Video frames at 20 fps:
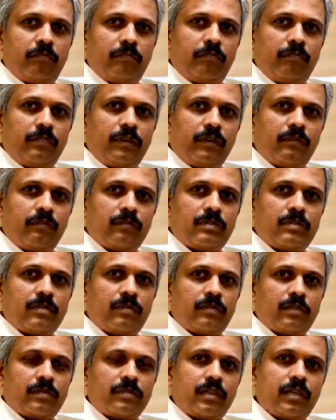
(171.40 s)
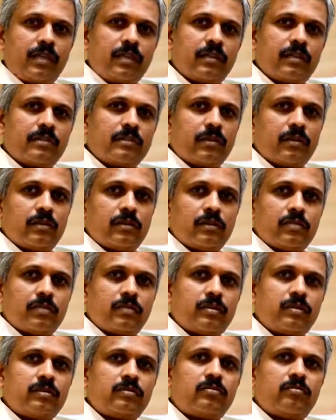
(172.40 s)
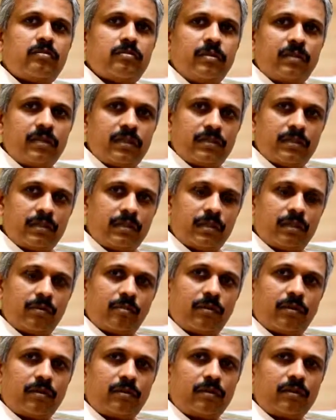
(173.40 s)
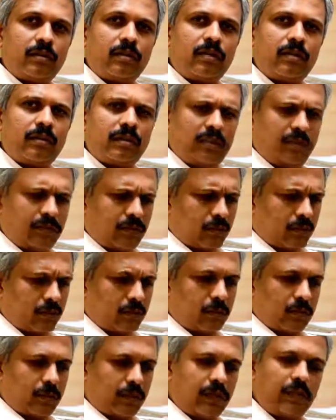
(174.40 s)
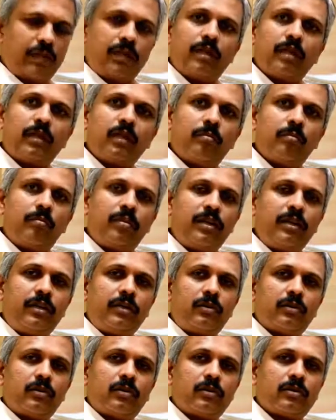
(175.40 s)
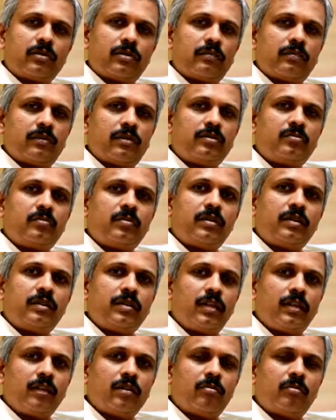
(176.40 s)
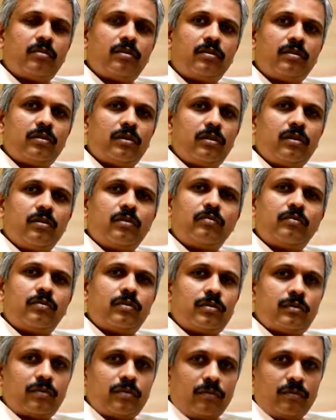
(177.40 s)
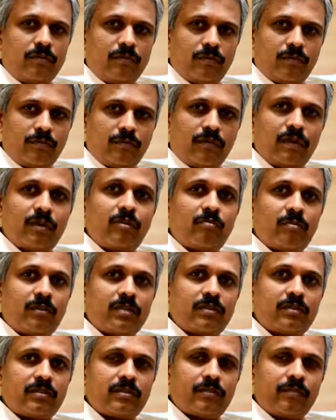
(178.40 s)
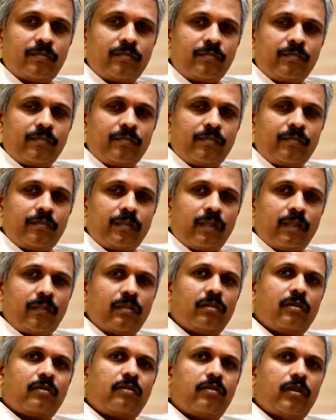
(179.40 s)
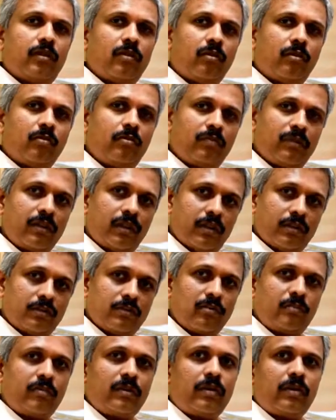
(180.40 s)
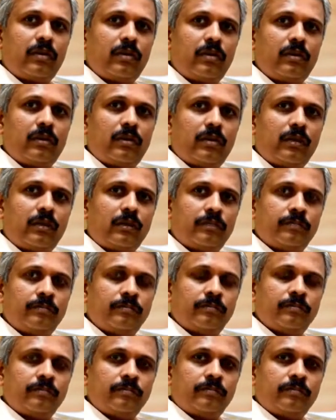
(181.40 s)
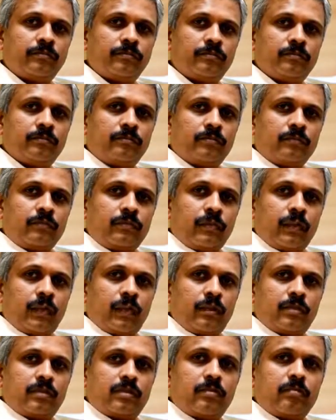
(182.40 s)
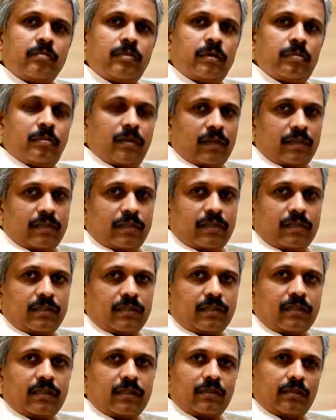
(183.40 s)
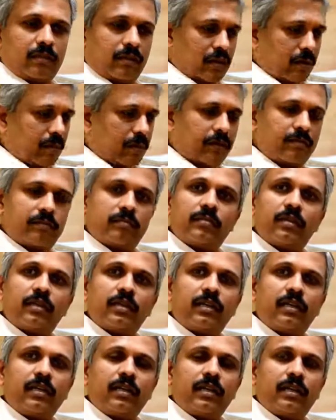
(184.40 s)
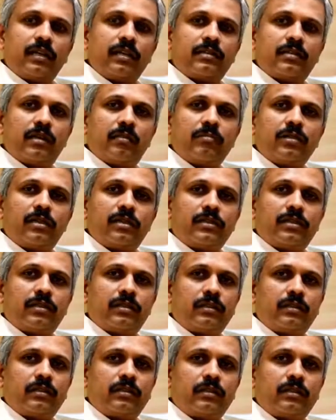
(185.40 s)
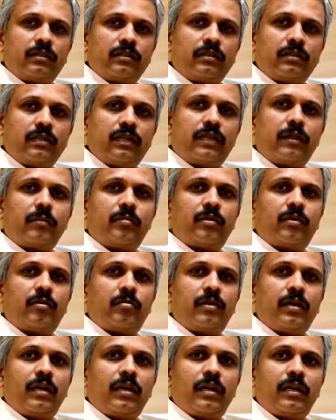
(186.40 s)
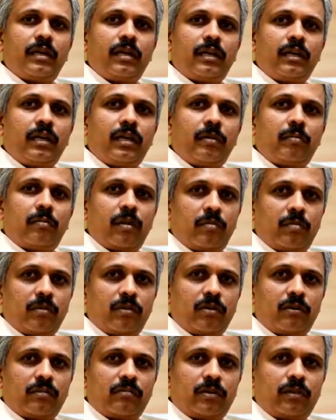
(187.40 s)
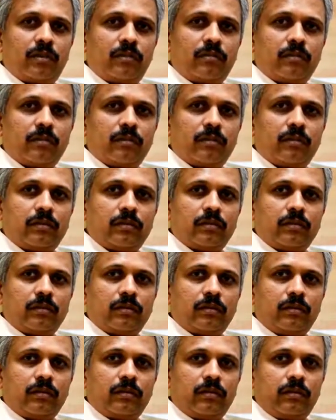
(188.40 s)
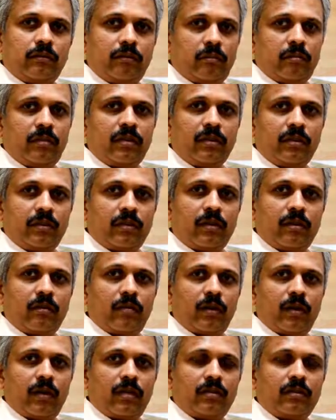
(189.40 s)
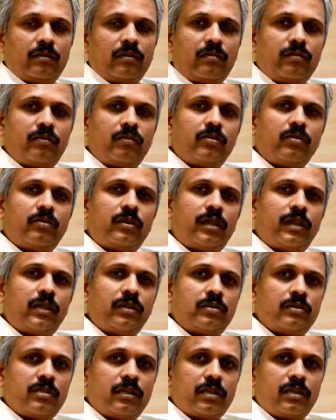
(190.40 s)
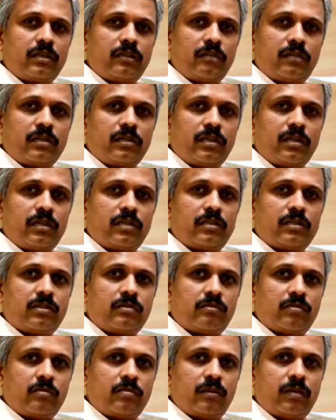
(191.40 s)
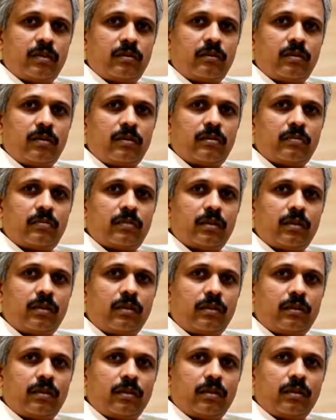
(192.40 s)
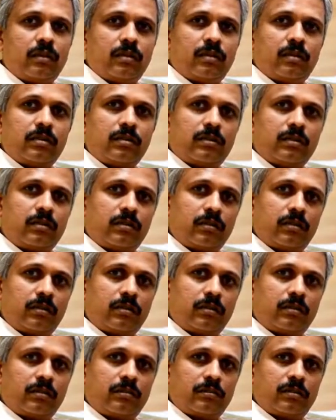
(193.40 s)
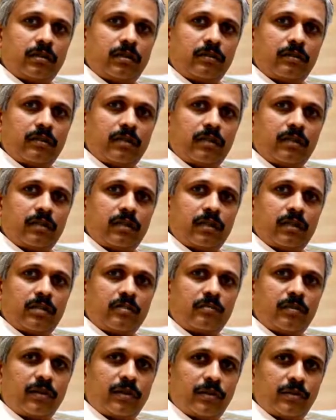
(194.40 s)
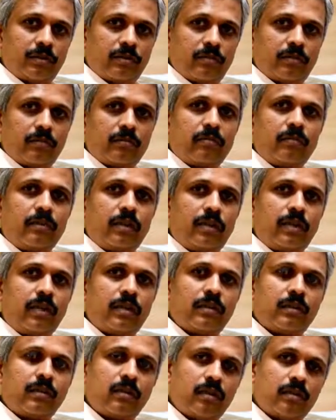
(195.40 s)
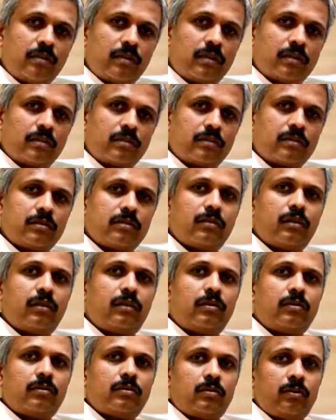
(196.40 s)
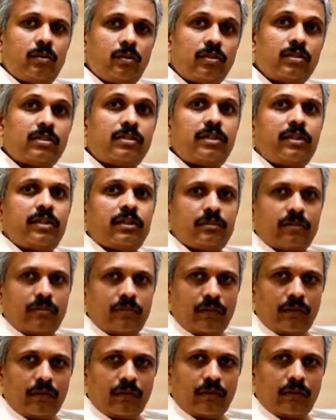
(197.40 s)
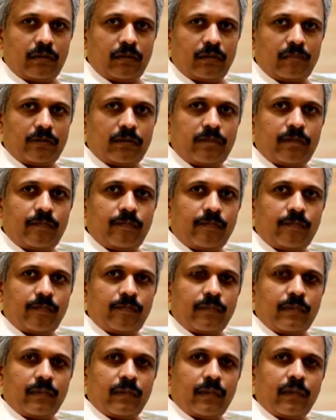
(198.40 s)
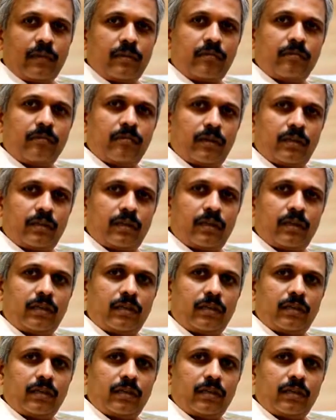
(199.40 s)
frequency of the cycles, all those things will be decided upon, and usually a complete course of this may take about 4 to 5 months. The follow-up will also be including simple blood tests apart from the clinical examination, and probably a yearly mammography will be required. Few radiological investigations will be required to see whether it has spread to any other organs or to know the status of the organs. Further,